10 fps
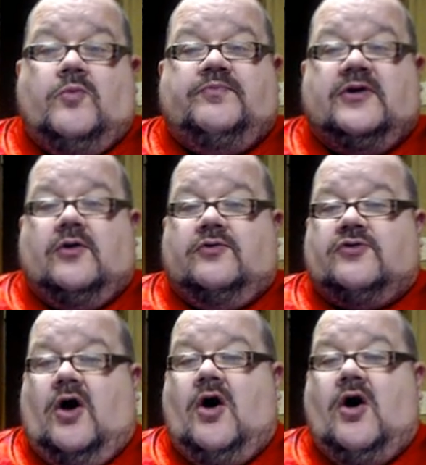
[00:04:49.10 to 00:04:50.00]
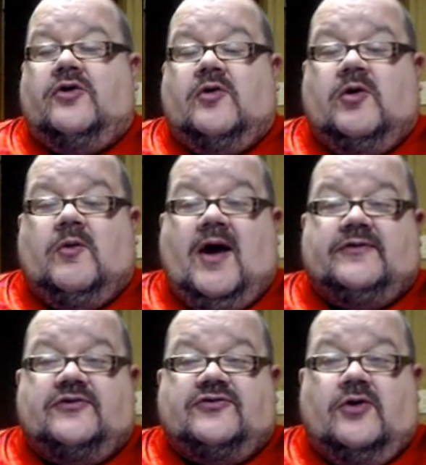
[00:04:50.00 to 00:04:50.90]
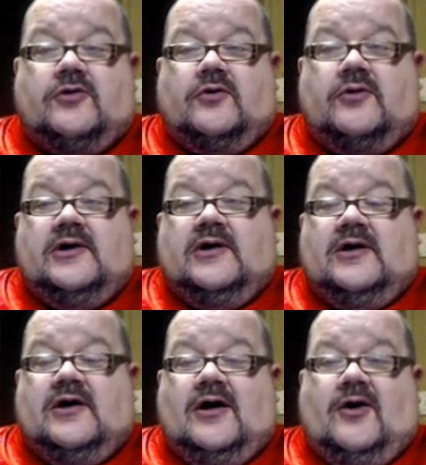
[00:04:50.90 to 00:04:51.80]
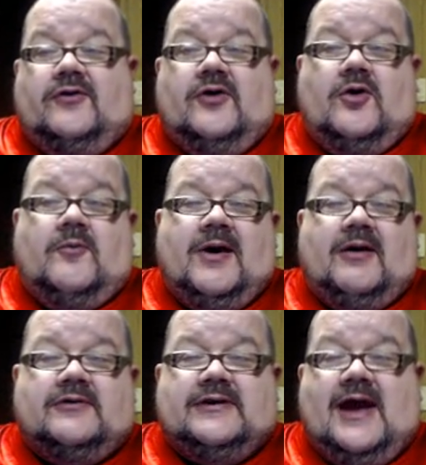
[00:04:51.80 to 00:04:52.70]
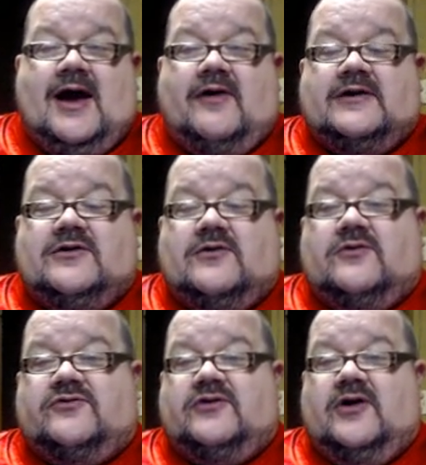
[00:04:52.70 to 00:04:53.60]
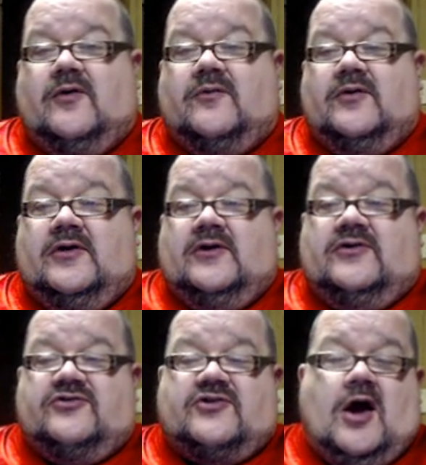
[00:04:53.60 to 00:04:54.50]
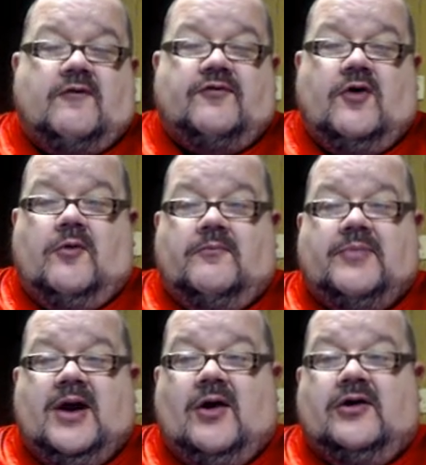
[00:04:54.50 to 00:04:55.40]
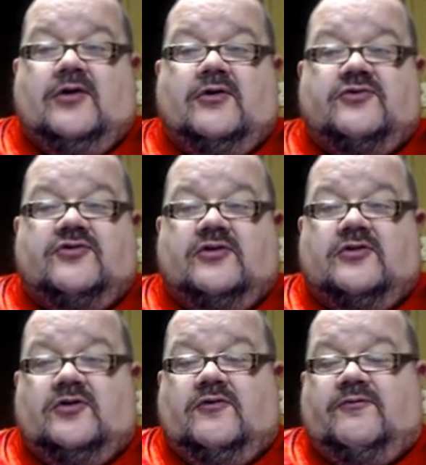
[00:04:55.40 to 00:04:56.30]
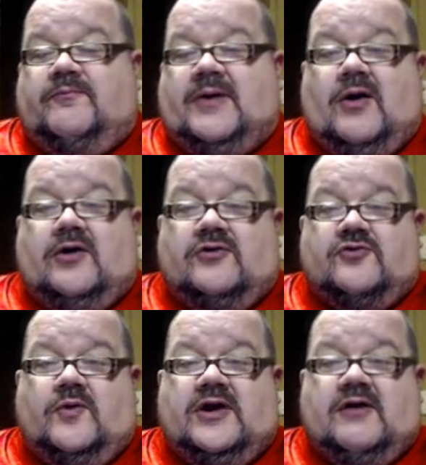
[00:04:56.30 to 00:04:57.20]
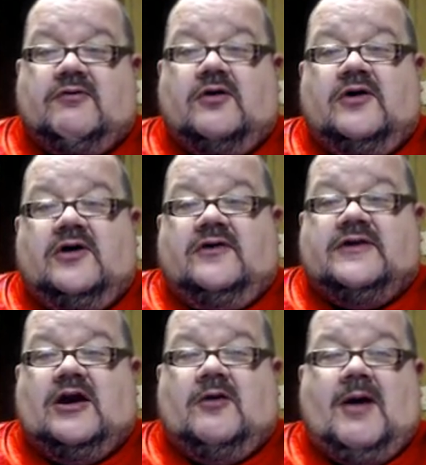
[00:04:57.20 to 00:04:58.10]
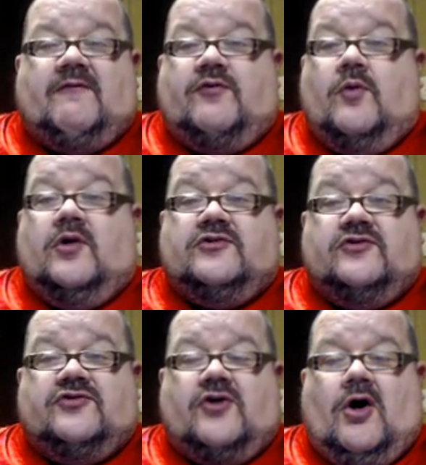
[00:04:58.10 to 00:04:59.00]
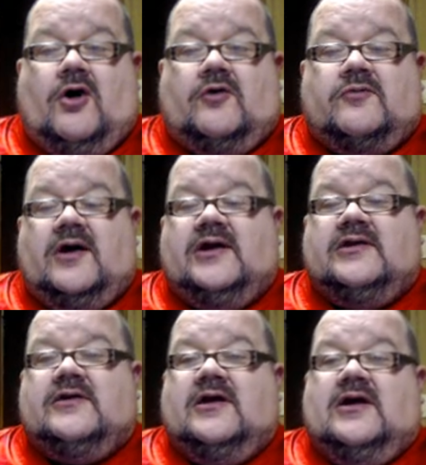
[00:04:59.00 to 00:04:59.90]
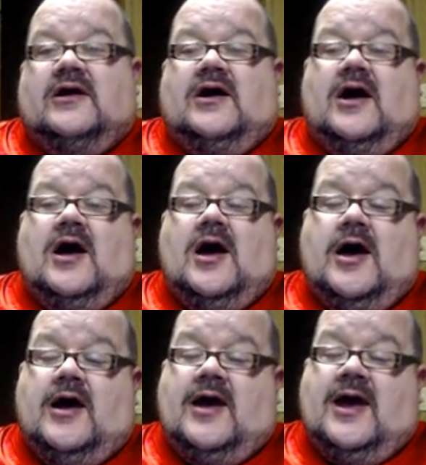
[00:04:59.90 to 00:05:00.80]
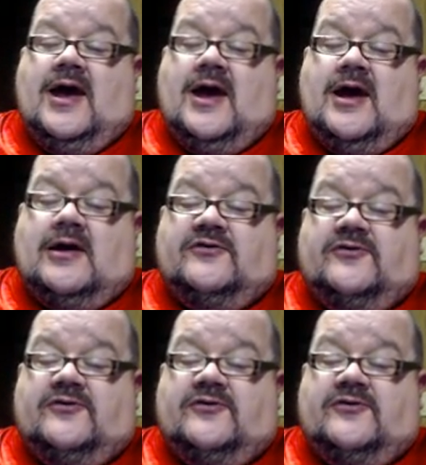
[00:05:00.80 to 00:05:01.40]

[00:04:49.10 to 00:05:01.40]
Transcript: that goes all the way around the circle. Uh, although apparently now they use, you know, styrofoam barriers, you know, little barriers or whatever that are about four inches tall, right? Uh, and